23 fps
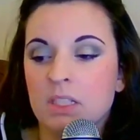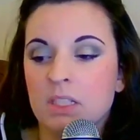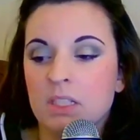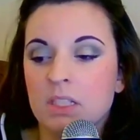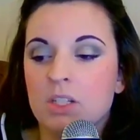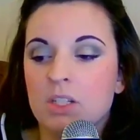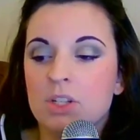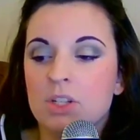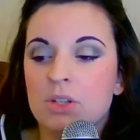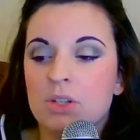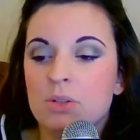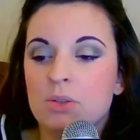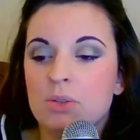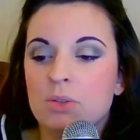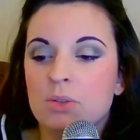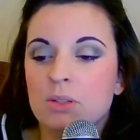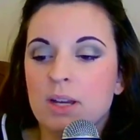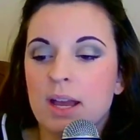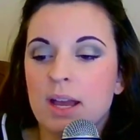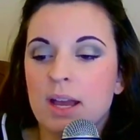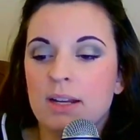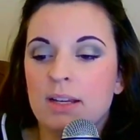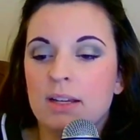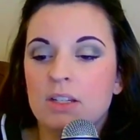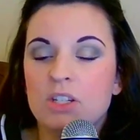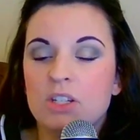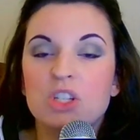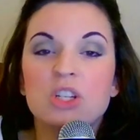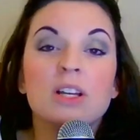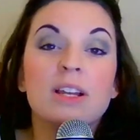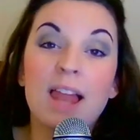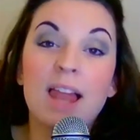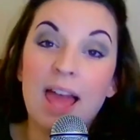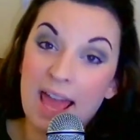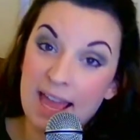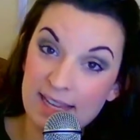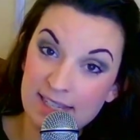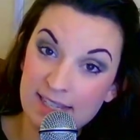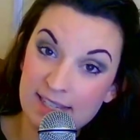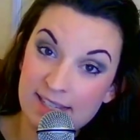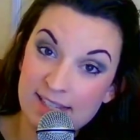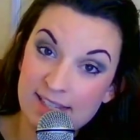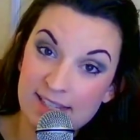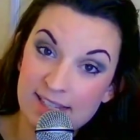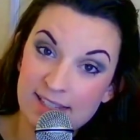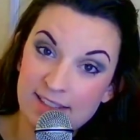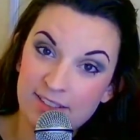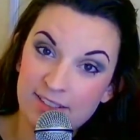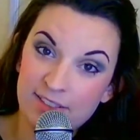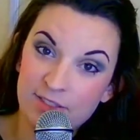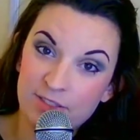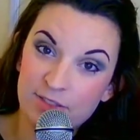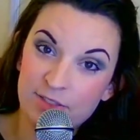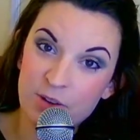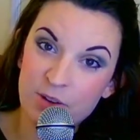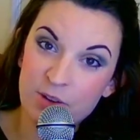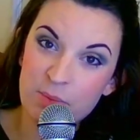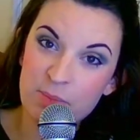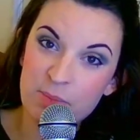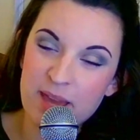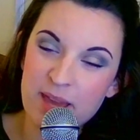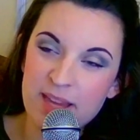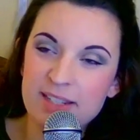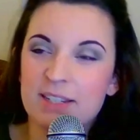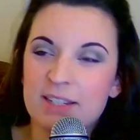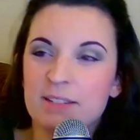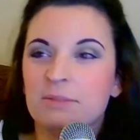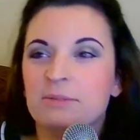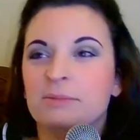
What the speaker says: to kind of chillax for a bit.